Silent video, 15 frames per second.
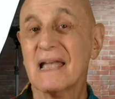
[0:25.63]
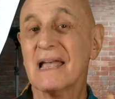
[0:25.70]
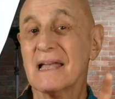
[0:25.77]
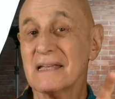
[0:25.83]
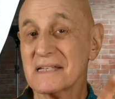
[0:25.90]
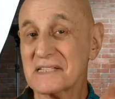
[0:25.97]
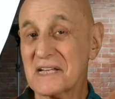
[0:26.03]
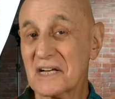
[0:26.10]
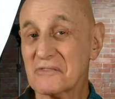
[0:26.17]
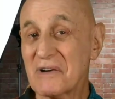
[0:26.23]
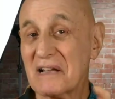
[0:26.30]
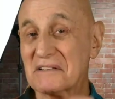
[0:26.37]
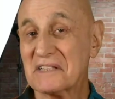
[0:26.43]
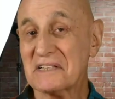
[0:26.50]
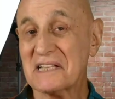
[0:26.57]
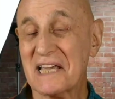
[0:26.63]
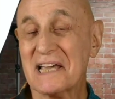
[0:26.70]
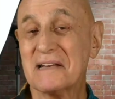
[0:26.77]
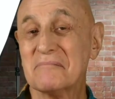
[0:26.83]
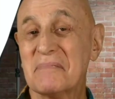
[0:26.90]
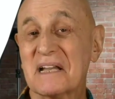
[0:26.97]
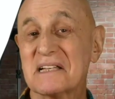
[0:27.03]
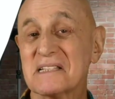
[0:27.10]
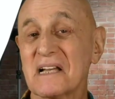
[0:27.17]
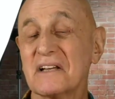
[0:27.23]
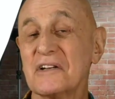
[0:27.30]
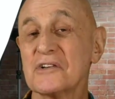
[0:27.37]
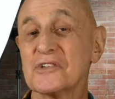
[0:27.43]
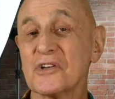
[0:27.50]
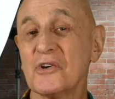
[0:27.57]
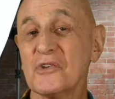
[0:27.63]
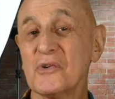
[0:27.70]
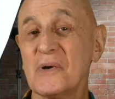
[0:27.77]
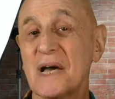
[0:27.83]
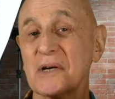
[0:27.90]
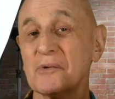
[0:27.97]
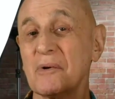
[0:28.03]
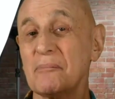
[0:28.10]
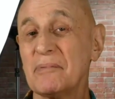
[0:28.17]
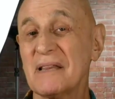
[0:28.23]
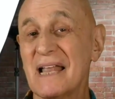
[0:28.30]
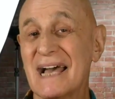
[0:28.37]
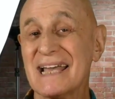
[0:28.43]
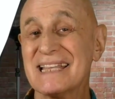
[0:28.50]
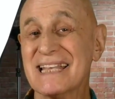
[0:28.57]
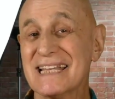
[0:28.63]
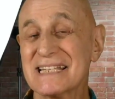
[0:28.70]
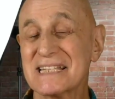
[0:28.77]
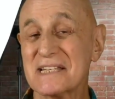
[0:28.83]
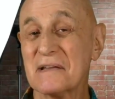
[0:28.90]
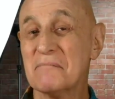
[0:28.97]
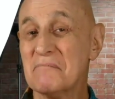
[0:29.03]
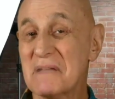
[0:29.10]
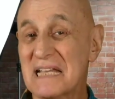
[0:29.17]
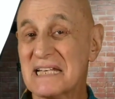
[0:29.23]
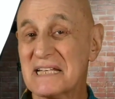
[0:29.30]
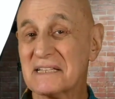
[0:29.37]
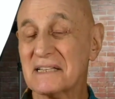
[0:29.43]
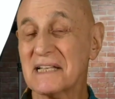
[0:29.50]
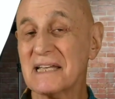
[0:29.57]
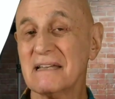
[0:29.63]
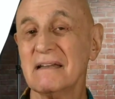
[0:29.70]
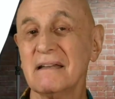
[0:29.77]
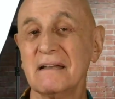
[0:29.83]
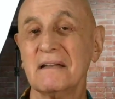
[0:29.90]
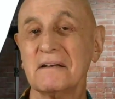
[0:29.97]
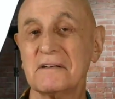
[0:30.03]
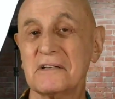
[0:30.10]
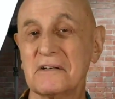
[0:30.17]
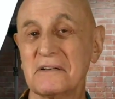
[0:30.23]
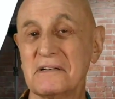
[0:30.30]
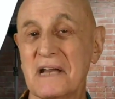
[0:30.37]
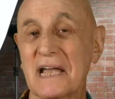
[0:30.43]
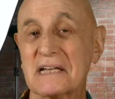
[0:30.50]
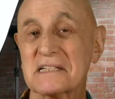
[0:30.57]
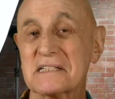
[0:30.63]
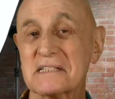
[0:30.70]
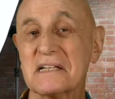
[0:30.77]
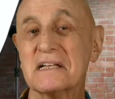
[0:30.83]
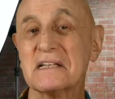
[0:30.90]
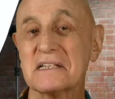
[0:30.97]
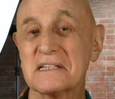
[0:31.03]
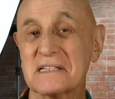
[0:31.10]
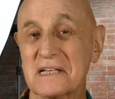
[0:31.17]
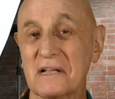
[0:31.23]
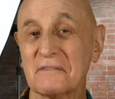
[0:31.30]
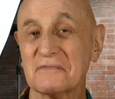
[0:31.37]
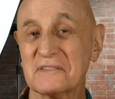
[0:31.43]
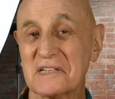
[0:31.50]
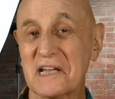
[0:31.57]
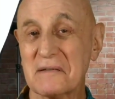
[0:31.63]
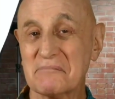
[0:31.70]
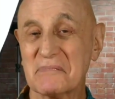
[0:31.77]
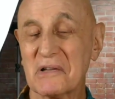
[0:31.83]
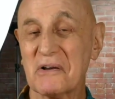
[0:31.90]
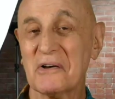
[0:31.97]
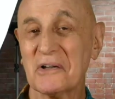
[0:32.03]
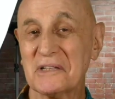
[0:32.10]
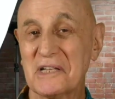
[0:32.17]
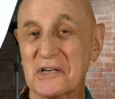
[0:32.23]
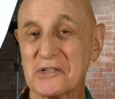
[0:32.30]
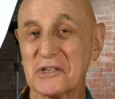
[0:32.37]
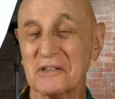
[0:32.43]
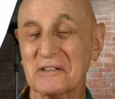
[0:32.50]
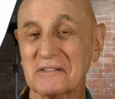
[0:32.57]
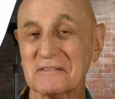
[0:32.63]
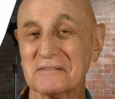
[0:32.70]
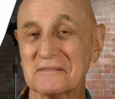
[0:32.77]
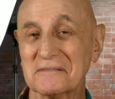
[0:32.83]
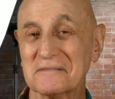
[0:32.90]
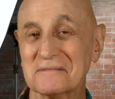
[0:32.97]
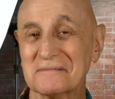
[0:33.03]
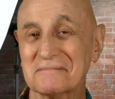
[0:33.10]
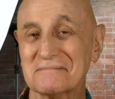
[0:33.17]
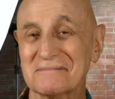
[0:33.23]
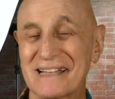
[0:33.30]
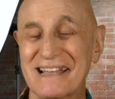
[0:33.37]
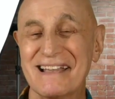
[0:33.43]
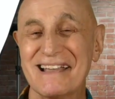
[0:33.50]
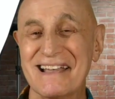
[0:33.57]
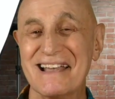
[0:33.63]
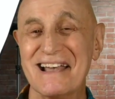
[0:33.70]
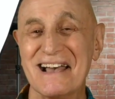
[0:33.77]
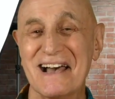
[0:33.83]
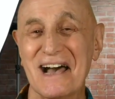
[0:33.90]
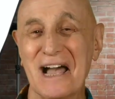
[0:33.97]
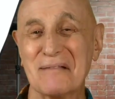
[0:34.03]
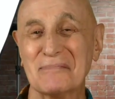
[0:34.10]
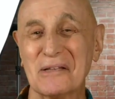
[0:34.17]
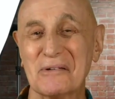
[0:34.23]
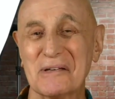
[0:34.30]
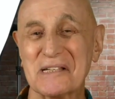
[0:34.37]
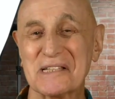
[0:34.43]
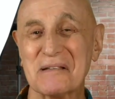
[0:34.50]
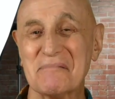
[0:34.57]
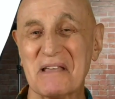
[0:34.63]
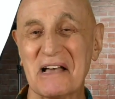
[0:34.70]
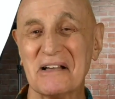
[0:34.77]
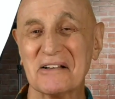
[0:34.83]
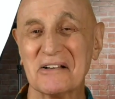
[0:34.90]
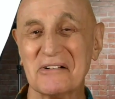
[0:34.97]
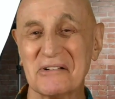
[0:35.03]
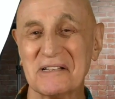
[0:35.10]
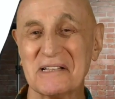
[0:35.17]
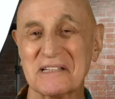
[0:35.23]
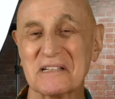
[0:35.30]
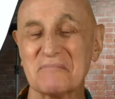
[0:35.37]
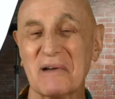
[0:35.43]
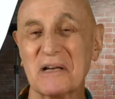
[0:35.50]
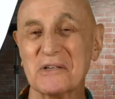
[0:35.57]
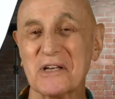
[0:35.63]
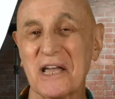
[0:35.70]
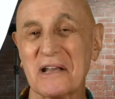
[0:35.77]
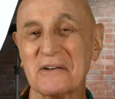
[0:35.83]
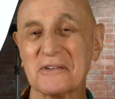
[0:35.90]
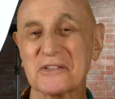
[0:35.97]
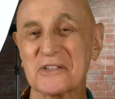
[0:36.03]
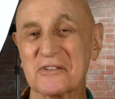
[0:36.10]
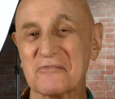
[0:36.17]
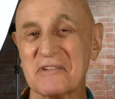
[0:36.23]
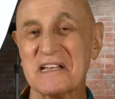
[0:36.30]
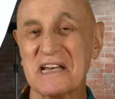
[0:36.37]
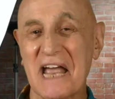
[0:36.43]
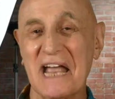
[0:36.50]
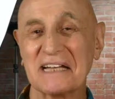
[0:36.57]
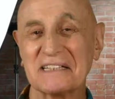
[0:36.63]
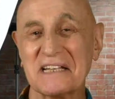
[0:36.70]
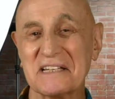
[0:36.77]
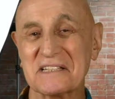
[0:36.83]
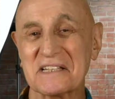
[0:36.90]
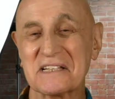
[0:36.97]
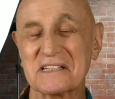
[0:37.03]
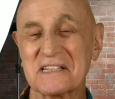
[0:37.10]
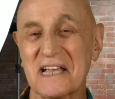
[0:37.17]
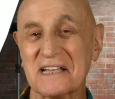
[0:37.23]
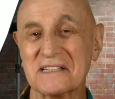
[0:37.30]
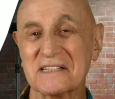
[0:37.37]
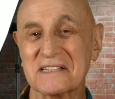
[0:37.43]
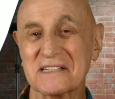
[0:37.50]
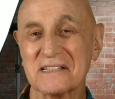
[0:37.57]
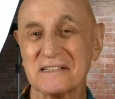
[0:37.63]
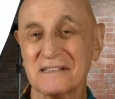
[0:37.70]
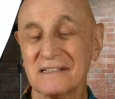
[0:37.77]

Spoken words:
Stick around to the end because I'm going to show you how to apply this immediately to your next self-taped audition. I'm Louis DeBianco and this is my channel, Screen Acting Success.